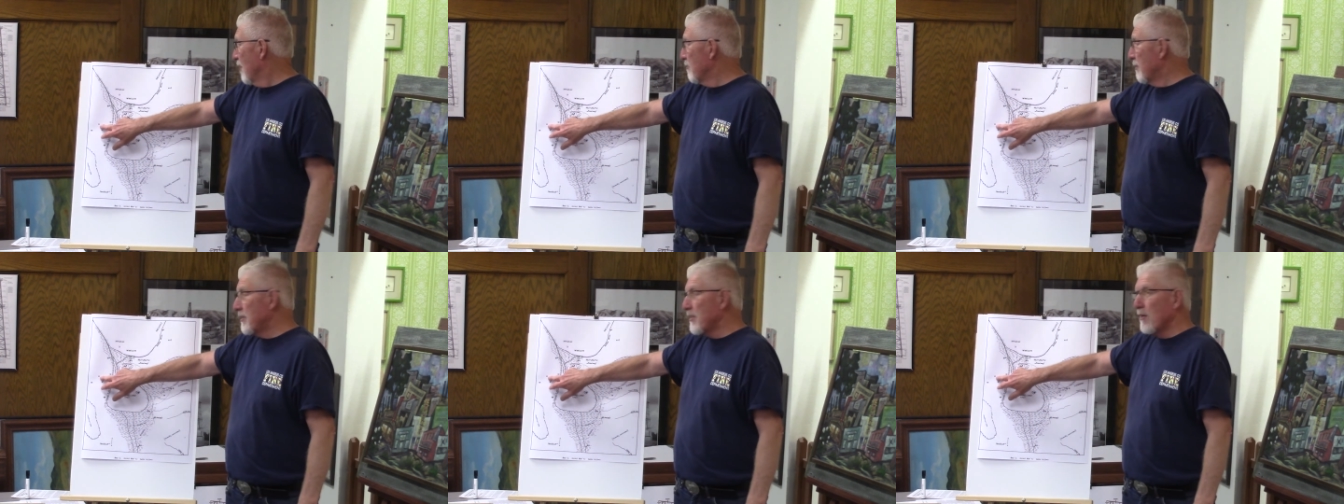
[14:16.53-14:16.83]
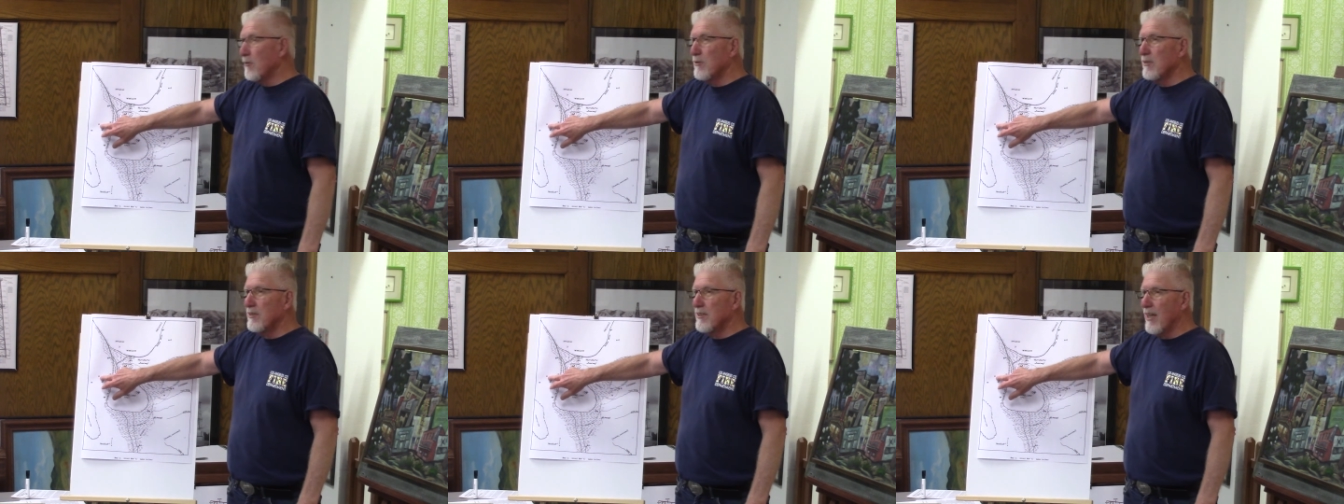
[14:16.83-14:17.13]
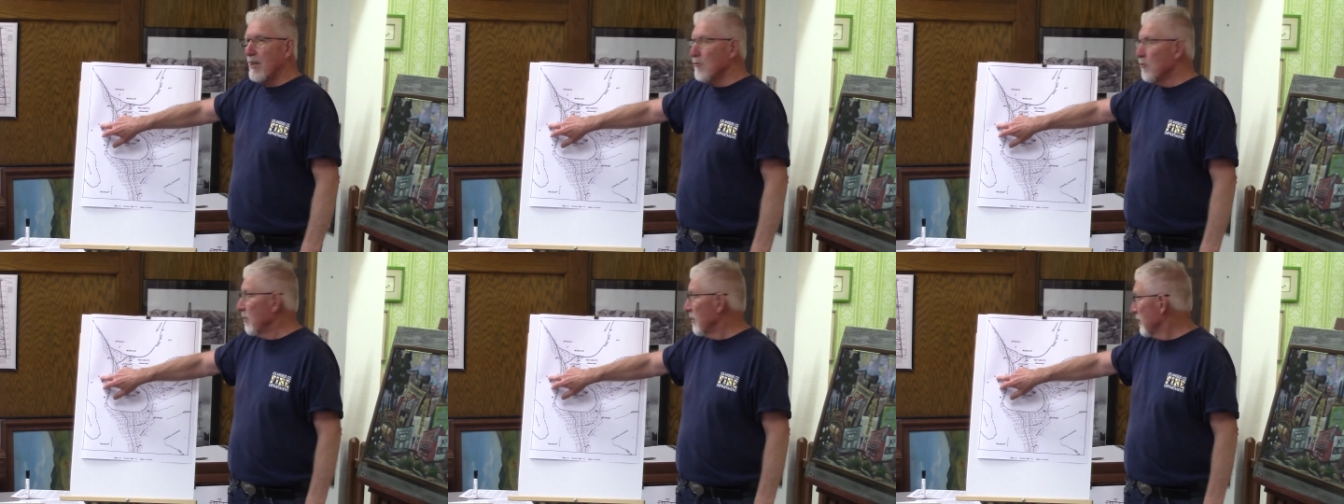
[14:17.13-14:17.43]
but they,
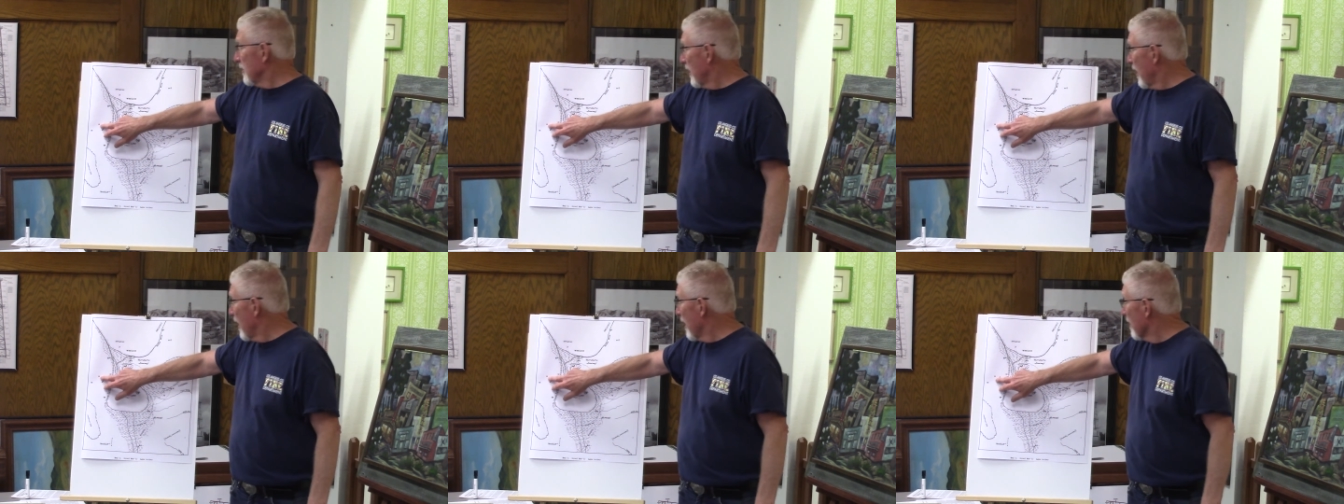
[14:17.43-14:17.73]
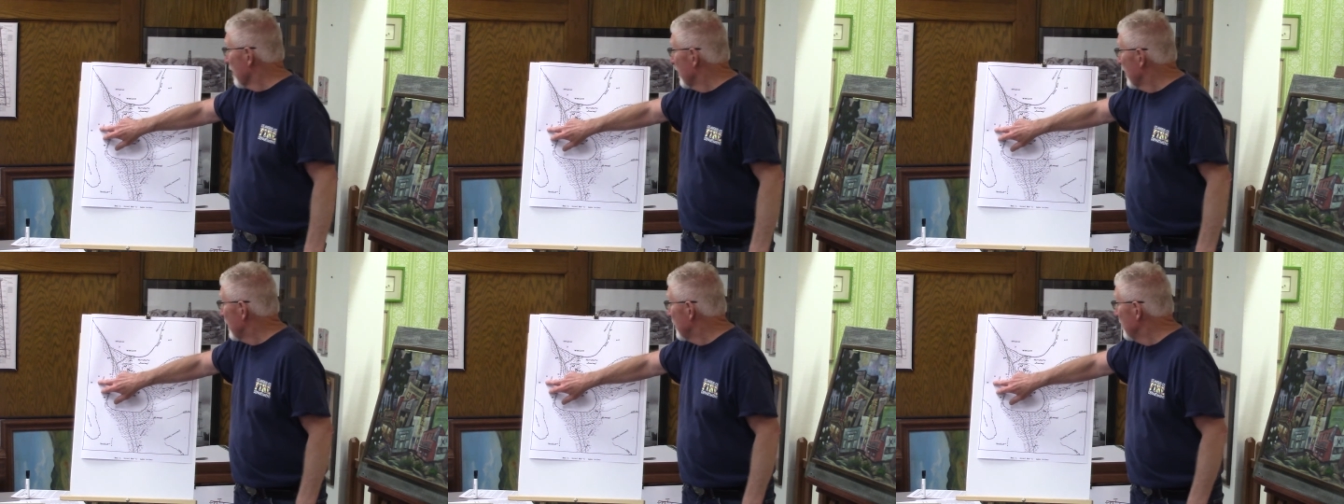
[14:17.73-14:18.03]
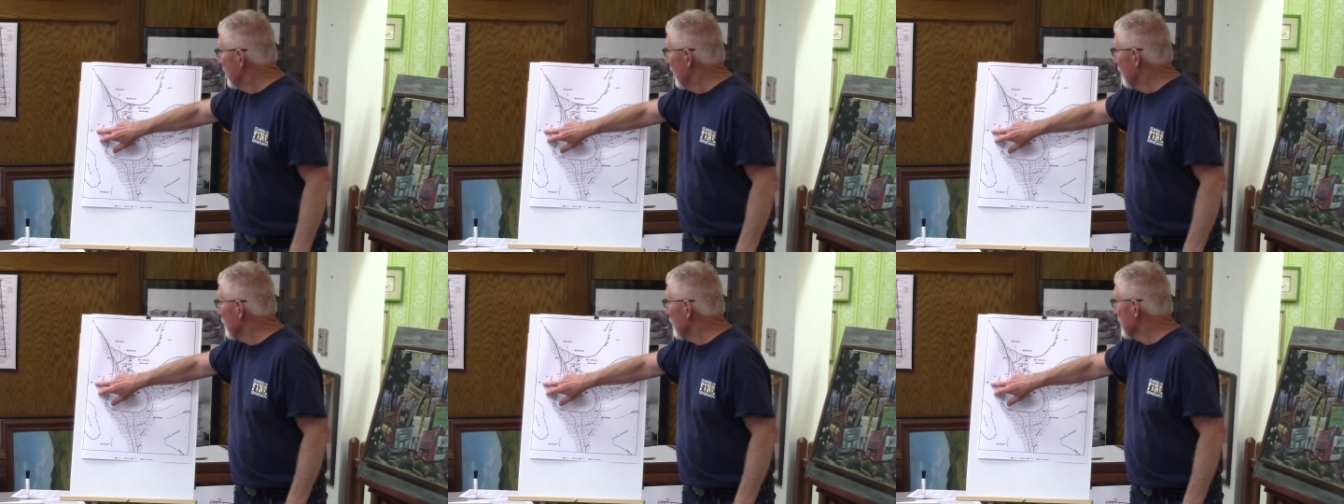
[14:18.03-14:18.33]
they weren't there.
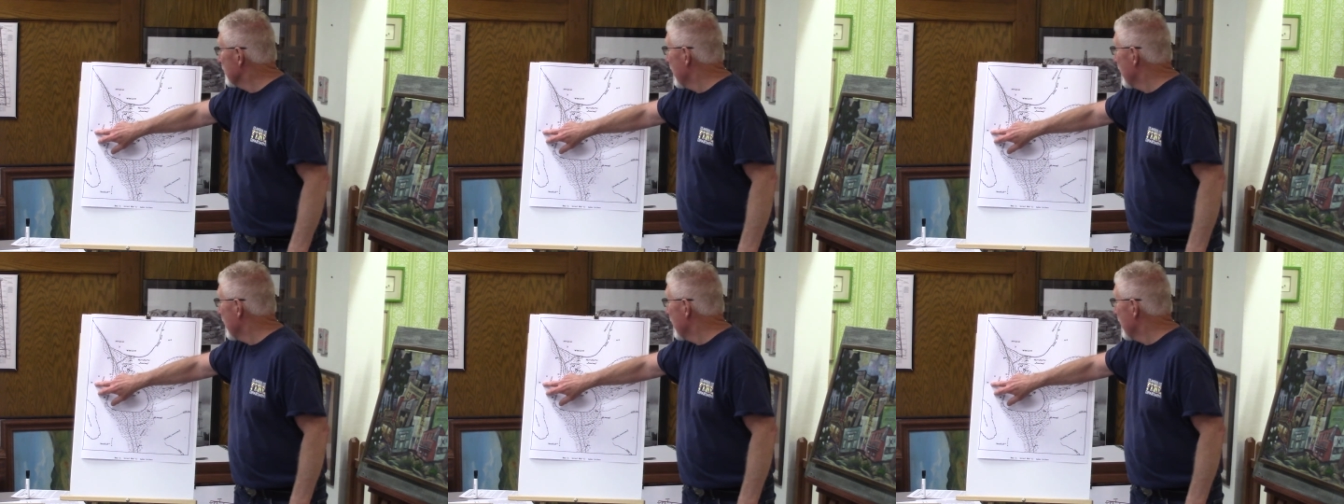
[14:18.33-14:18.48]
Number